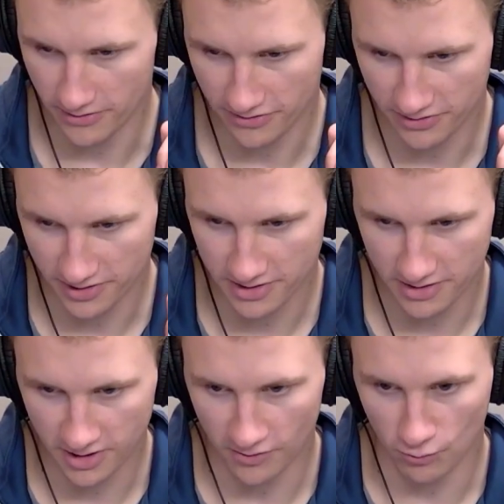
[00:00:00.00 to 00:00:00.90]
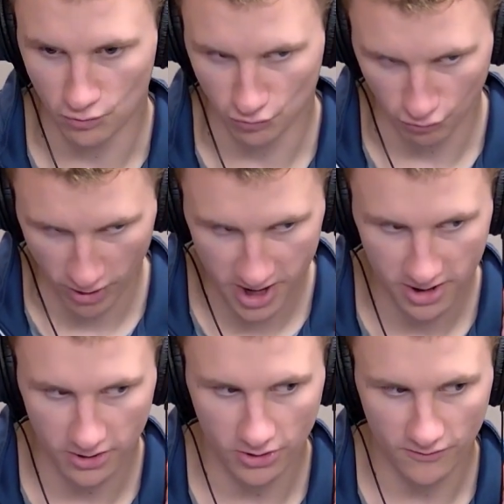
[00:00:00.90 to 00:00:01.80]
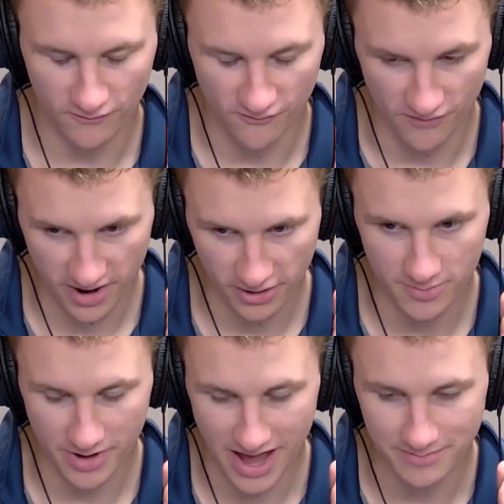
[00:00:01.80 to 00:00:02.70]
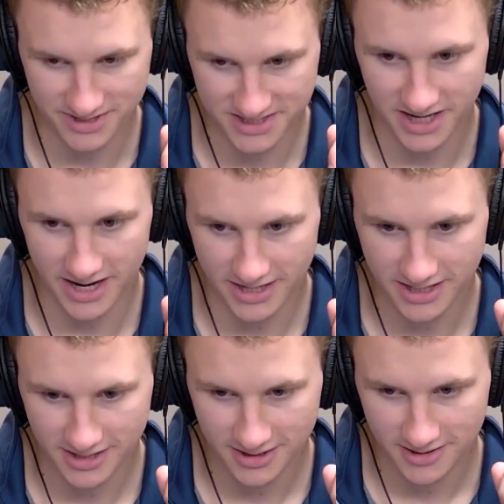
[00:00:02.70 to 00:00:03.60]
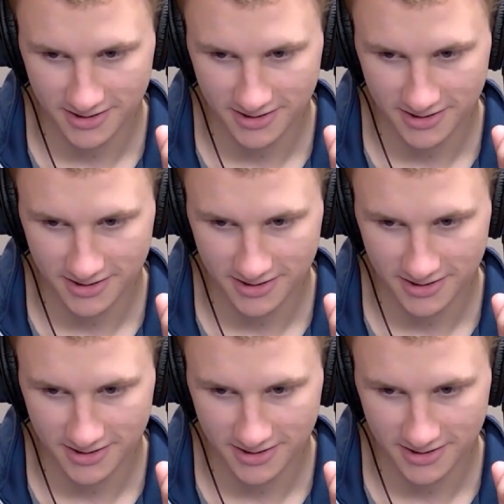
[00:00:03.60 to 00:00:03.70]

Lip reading: with a rare, very bad mistake.